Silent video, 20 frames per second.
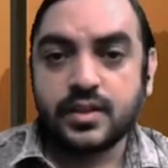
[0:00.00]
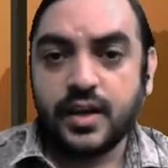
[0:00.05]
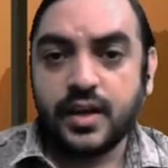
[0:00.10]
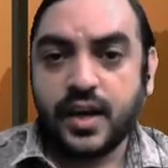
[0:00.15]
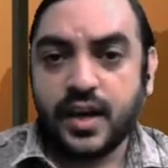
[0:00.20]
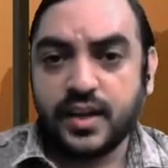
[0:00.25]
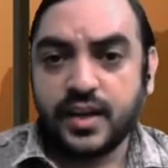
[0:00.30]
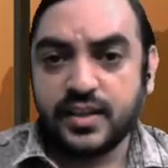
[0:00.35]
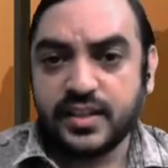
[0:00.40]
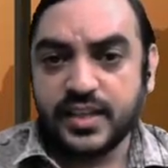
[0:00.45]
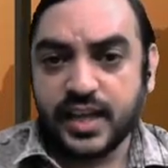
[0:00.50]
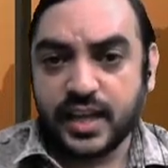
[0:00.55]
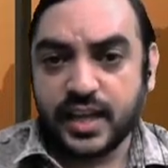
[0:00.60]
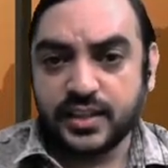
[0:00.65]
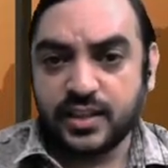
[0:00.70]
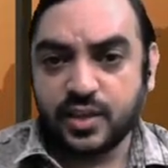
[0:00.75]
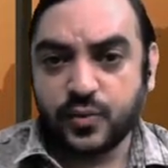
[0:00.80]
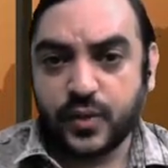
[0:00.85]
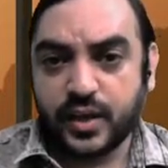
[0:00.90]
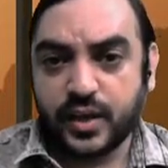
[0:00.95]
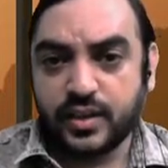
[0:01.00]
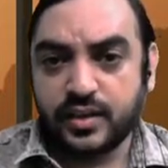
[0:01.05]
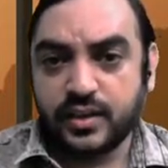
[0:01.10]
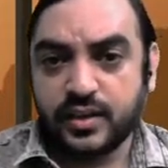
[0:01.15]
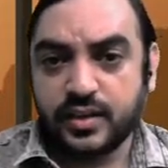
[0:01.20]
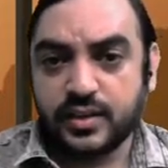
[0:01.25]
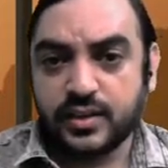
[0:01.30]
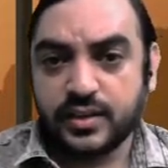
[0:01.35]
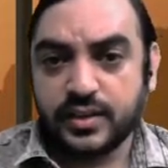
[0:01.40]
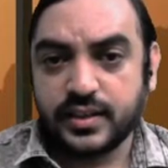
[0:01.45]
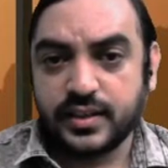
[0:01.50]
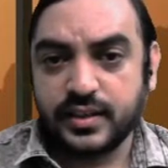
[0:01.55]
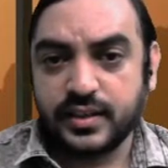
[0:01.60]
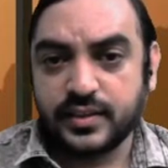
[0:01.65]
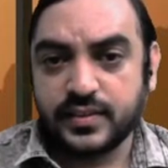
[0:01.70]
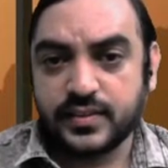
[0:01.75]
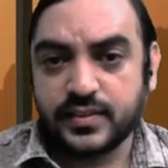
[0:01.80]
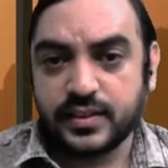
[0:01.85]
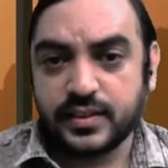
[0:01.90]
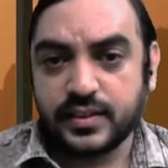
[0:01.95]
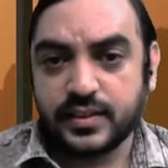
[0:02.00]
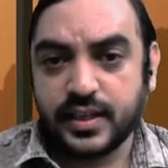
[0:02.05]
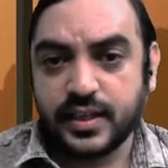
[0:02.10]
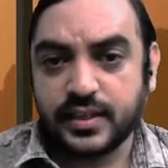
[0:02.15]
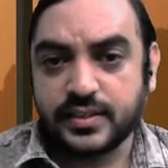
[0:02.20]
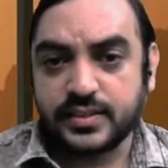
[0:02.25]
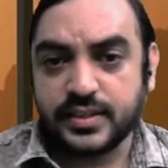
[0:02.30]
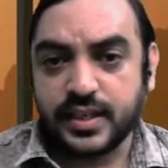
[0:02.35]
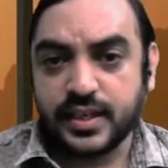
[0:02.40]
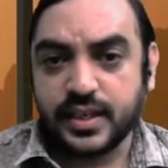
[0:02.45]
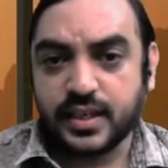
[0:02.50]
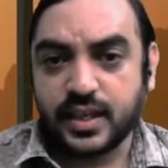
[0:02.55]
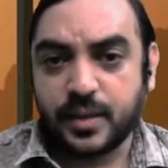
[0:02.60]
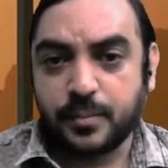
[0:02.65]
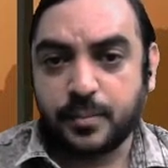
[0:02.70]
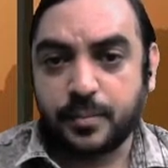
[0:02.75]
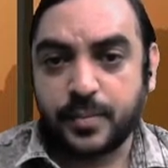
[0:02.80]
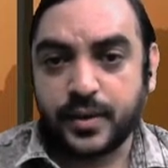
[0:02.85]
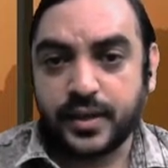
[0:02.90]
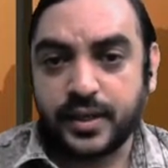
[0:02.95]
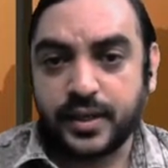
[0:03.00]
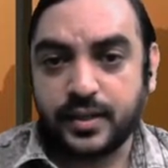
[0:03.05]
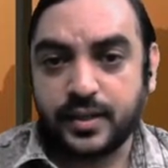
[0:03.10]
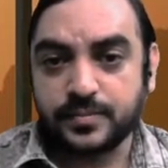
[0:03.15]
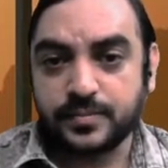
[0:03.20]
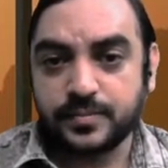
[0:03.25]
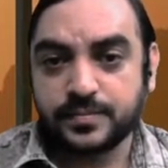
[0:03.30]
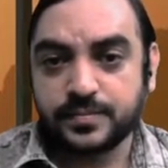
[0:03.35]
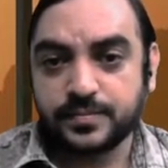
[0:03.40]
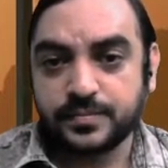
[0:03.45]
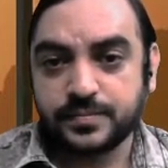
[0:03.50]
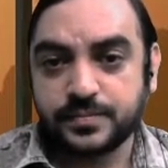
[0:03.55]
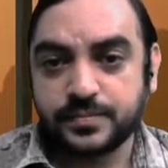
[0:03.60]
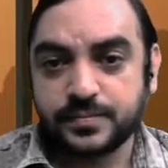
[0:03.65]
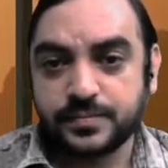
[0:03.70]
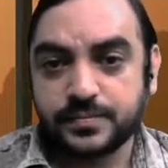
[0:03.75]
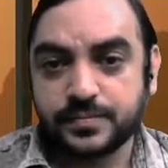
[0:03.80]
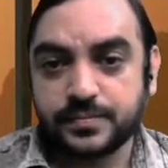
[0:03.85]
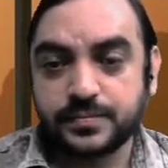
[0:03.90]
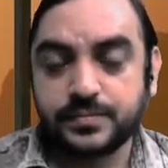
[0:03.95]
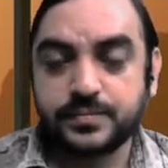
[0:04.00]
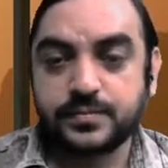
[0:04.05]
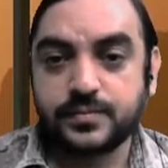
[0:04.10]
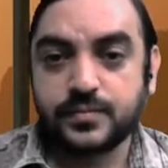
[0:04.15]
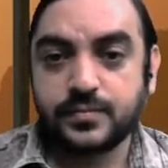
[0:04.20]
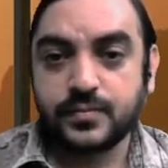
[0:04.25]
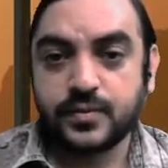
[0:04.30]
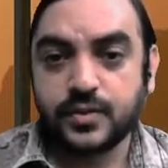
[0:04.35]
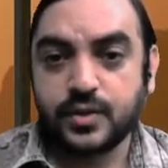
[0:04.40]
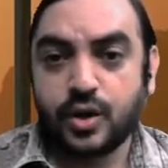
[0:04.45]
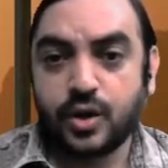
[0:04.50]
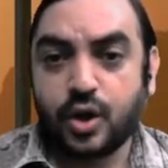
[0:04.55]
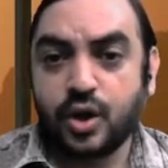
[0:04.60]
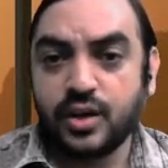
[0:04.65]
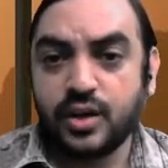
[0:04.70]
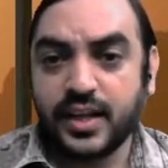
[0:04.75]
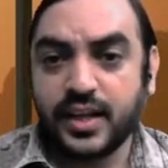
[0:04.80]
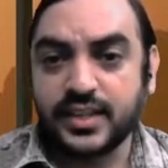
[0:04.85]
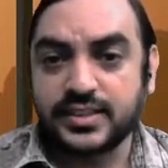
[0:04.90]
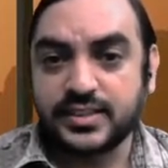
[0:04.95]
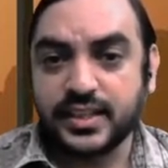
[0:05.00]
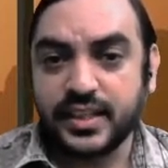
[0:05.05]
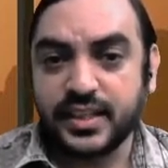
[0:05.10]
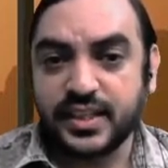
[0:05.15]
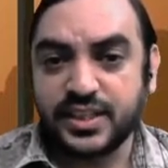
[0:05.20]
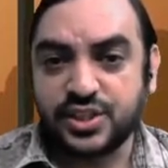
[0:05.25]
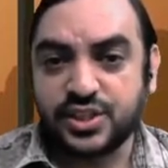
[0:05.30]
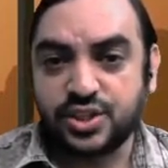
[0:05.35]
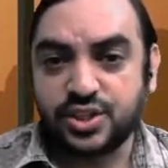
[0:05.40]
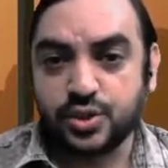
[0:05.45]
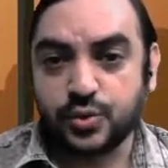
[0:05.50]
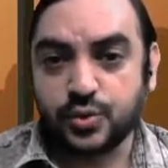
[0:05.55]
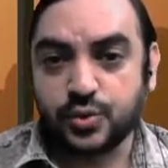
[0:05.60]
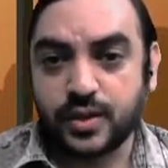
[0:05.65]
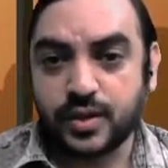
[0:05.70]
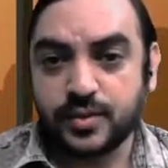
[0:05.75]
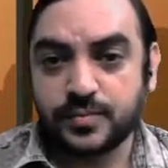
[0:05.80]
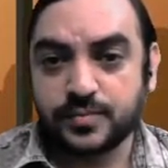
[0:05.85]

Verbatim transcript: And the other one is, let's say company or let's say issuer.